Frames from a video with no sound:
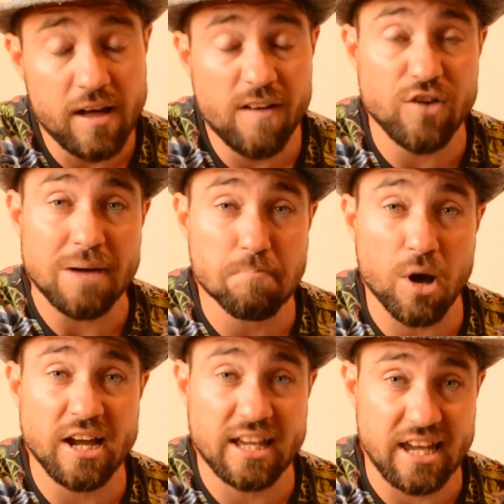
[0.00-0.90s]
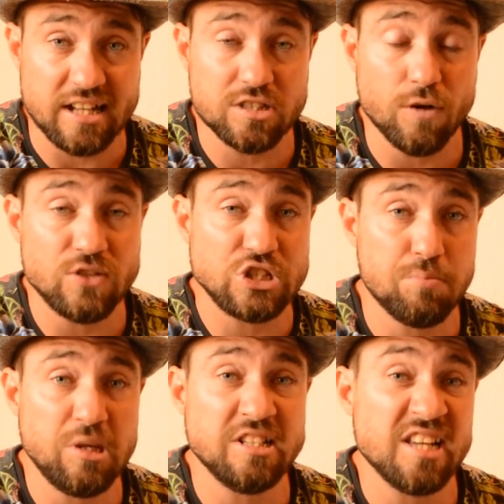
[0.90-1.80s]
Vampire Kiss on the
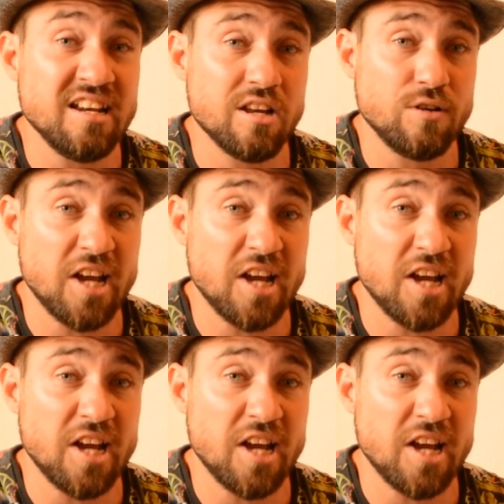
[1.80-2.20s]
Super Nintendo.